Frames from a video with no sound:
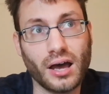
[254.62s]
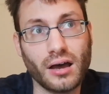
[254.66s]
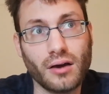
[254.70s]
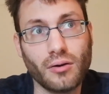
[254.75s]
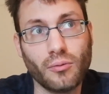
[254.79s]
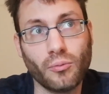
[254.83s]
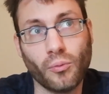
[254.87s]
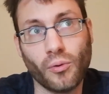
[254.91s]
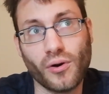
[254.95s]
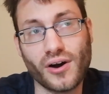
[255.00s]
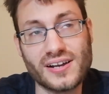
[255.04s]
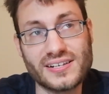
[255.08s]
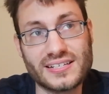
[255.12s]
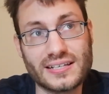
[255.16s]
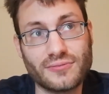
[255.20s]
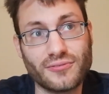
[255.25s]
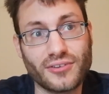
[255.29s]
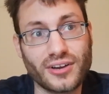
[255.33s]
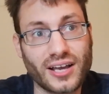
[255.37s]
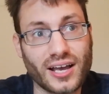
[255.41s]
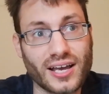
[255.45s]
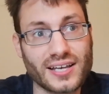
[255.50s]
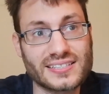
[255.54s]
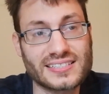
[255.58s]
what I did for
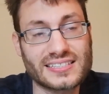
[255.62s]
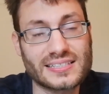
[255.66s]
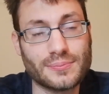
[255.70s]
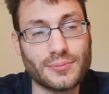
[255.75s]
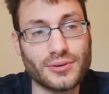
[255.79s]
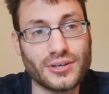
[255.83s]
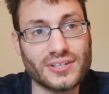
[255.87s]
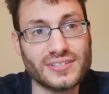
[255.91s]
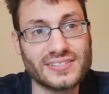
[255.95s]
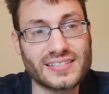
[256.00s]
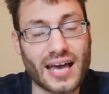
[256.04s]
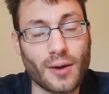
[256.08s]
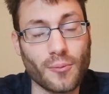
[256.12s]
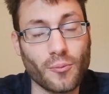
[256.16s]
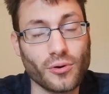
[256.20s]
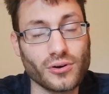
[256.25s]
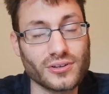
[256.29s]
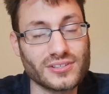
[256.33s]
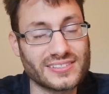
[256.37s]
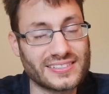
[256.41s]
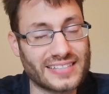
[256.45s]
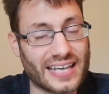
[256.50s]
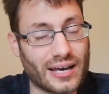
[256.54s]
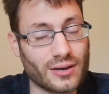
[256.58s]
customers and
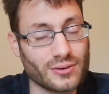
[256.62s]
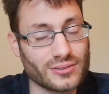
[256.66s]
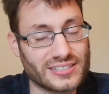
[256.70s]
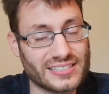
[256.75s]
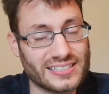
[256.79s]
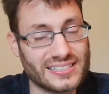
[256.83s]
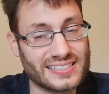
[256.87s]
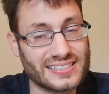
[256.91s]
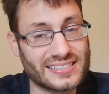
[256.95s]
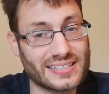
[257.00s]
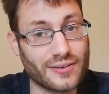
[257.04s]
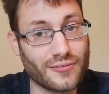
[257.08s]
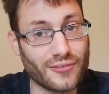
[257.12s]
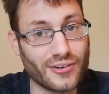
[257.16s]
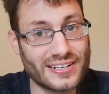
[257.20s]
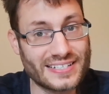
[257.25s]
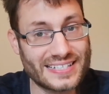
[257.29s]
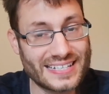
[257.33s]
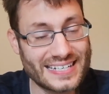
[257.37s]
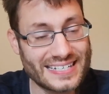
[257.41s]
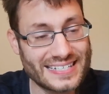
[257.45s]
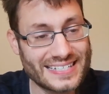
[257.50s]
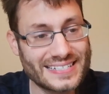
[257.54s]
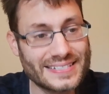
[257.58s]
what salesy stuff I
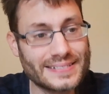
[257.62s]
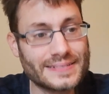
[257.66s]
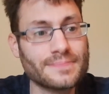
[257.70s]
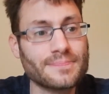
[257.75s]
did.